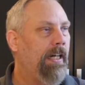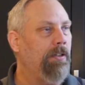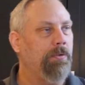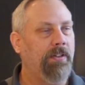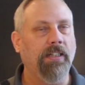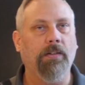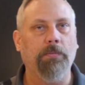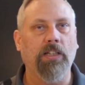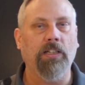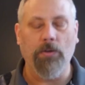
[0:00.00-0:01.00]
don't think
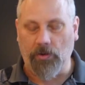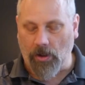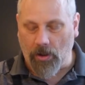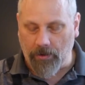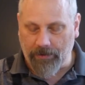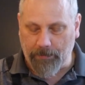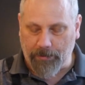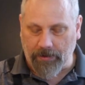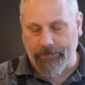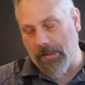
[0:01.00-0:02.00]
I'm going to use all of it,
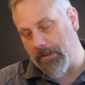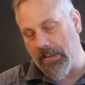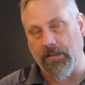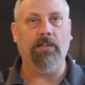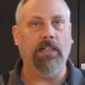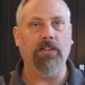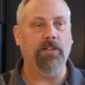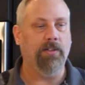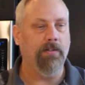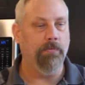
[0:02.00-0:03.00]
but I mean, I
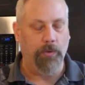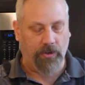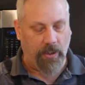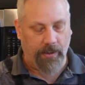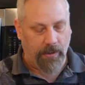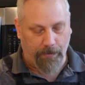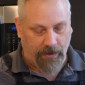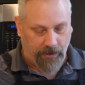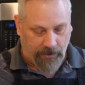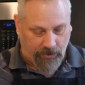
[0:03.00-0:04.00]
just was cutting up an
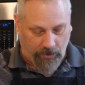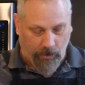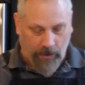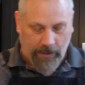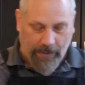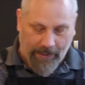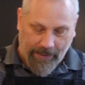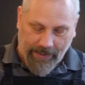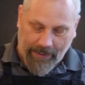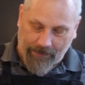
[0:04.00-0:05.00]
onion. So,
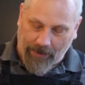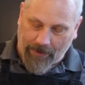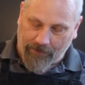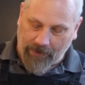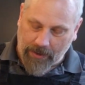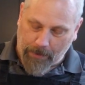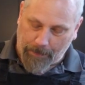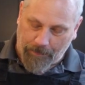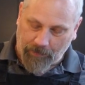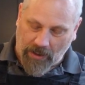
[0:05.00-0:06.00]
and I have 1/2
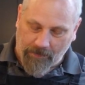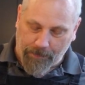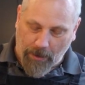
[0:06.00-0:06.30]
cup of